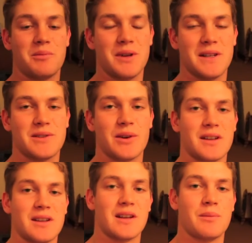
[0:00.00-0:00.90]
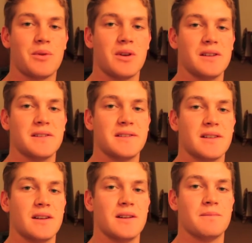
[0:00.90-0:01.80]
to bed so I can get up early to
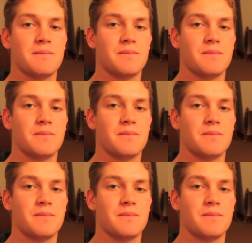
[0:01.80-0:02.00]
study.